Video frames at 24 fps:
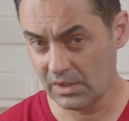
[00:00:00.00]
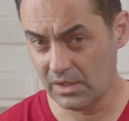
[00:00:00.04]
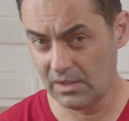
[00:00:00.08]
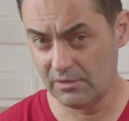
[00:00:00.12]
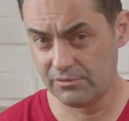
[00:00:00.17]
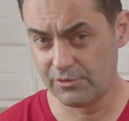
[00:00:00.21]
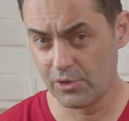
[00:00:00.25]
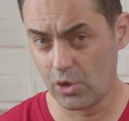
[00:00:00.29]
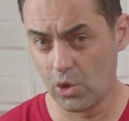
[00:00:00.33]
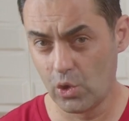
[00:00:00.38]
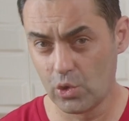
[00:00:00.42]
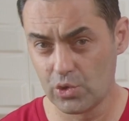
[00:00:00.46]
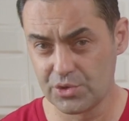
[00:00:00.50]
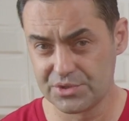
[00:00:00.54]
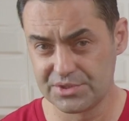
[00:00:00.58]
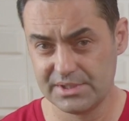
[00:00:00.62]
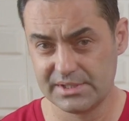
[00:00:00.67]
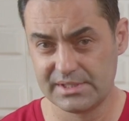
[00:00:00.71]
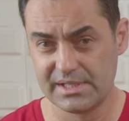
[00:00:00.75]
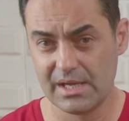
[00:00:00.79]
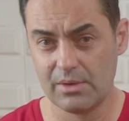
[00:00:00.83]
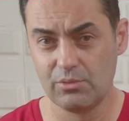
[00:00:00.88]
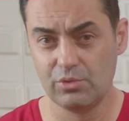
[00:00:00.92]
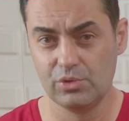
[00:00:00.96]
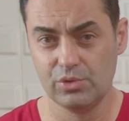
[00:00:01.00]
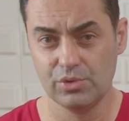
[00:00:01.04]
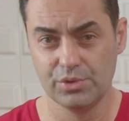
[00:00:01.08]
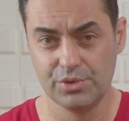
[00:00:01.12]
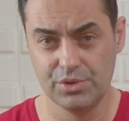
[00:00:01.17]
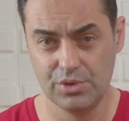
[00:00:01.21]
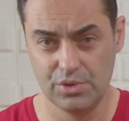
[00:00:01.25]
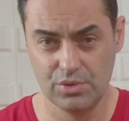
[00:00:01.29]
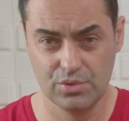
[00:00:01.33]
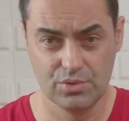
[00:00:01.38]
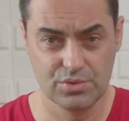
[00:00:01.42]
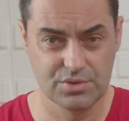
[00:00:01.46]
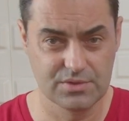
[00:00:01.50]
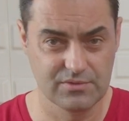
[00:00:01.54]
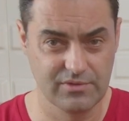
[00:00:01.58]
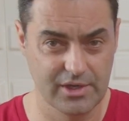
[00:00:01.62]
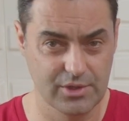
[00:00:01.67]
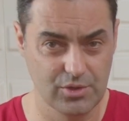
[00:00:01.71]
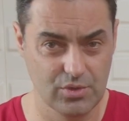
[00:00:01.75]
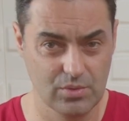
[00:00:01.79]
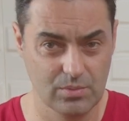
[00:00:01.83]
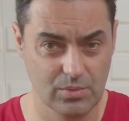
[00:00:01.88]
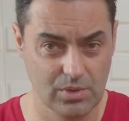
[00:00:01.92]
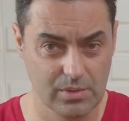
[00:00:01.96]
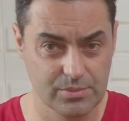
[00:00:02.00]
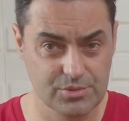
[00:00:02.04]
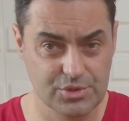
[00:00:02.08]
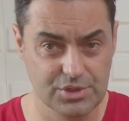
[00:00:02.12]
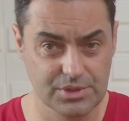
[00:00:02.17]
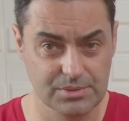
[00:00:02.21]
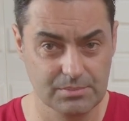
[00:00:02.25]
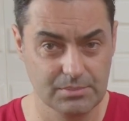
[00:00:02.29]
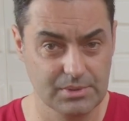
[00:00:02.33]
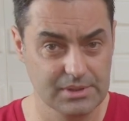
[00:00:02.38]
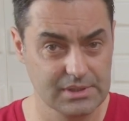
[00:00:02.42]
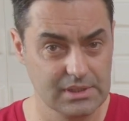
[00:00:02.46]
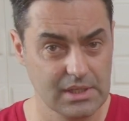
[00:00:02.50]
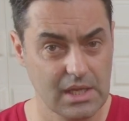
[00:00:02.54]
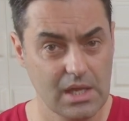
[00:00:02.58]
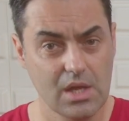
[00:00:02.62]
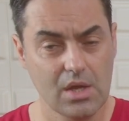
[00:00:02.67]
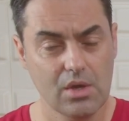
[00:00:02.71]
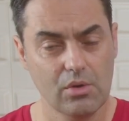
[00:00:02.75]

Of course that I will use vacuum option, but